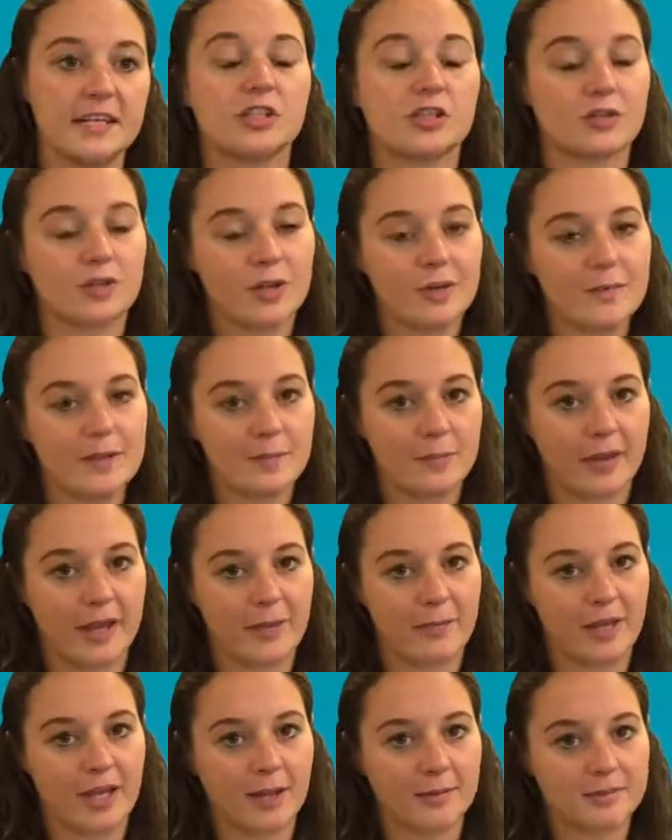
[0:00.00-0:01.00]
the treatment
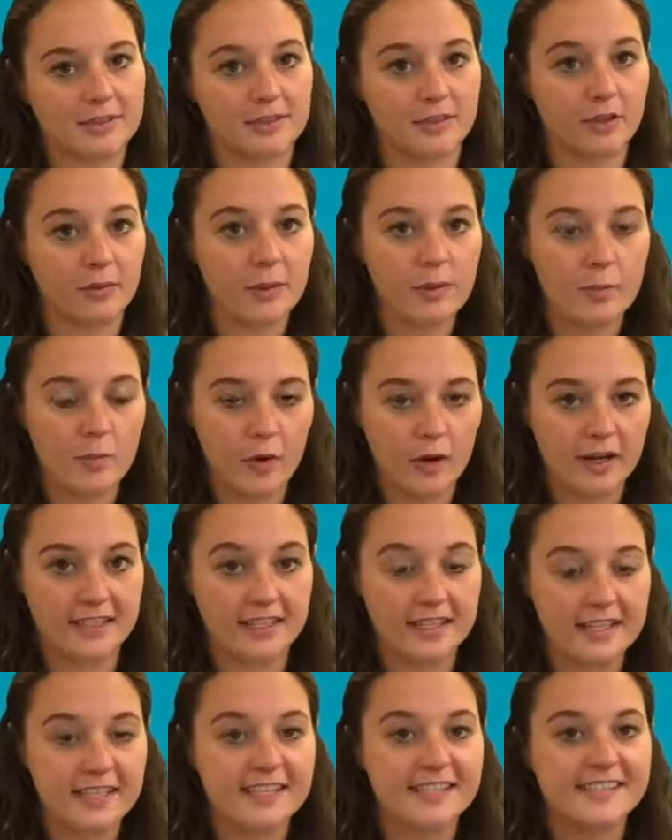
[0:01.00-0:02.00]
plan becomes a little bit more
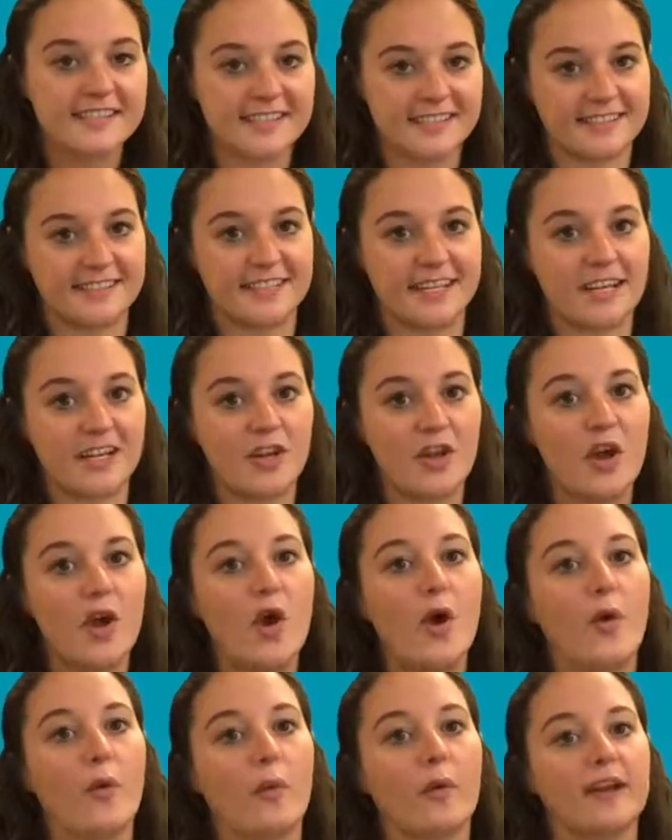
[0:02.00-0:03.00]
inconsistent
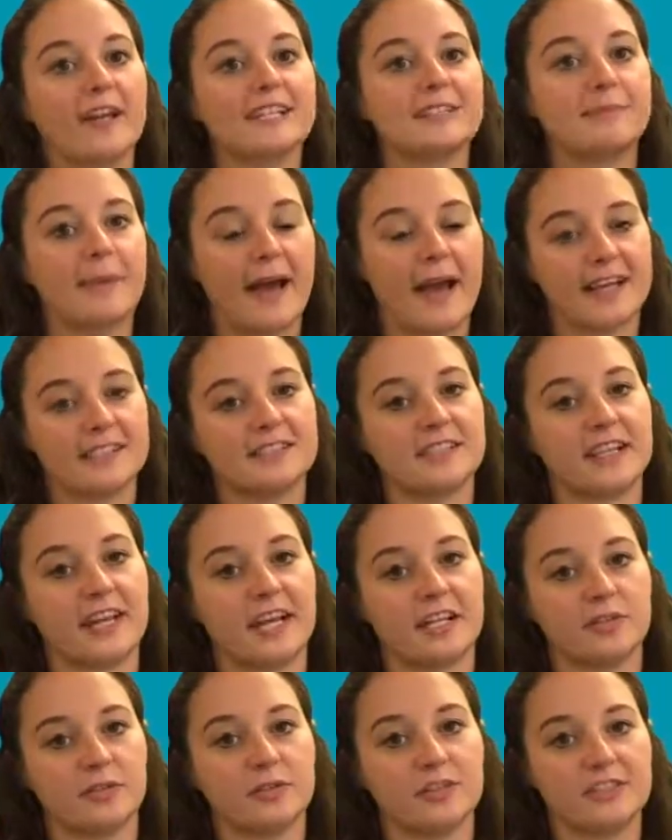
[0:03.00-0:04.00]
when it's past the
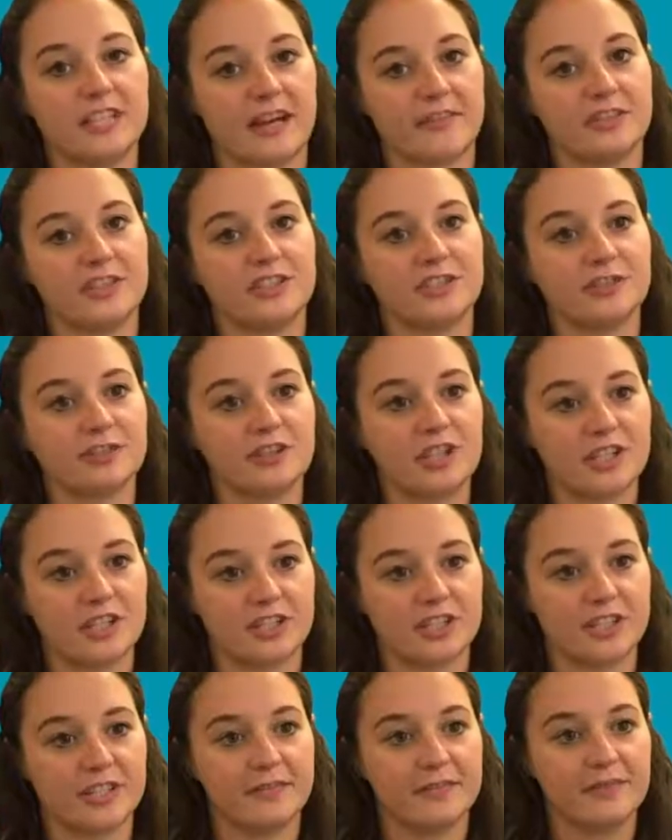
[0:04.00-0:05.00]
gastroesophageal
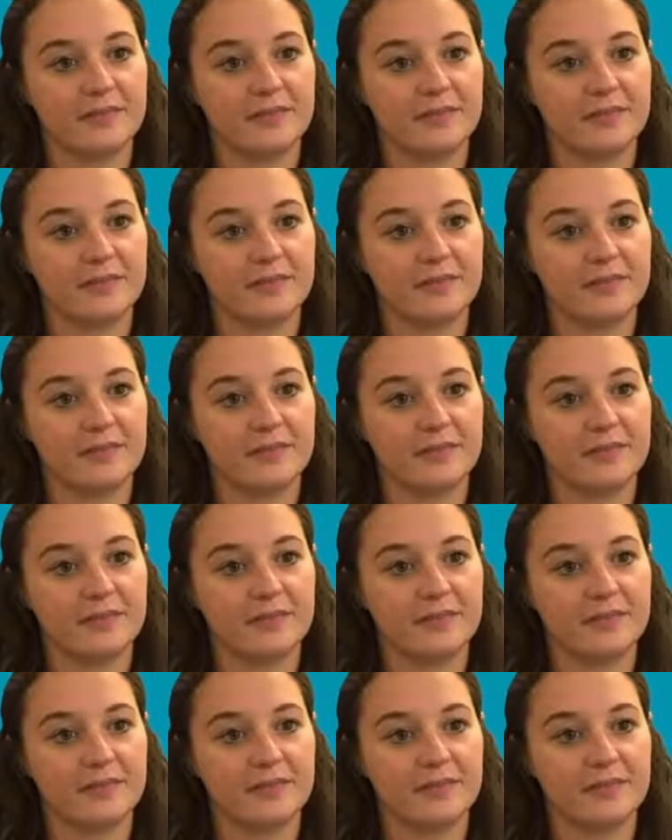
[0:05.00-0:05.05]
junction.